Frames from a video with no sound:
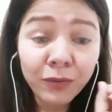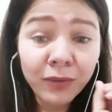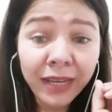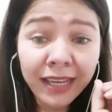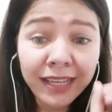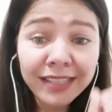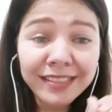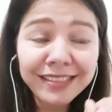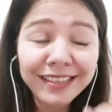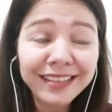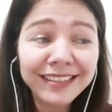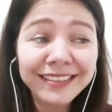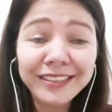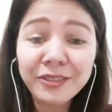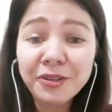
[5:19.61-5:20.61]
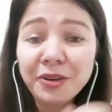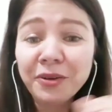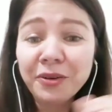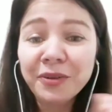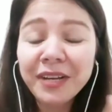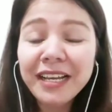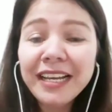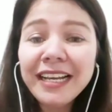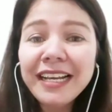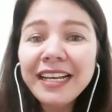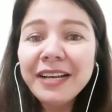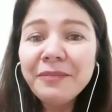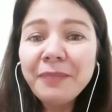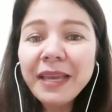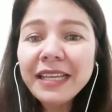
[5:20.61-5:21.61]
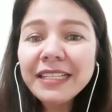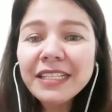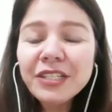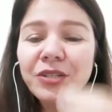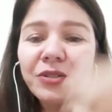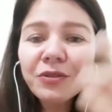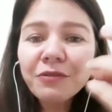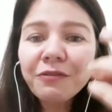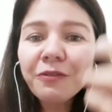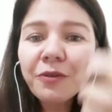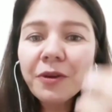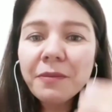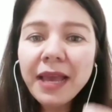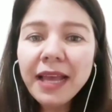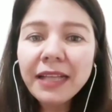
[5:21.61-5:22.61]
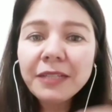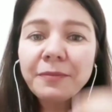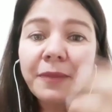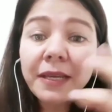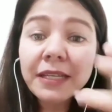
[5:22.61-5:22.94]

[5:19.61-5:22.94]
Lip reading: And, pay attention to format,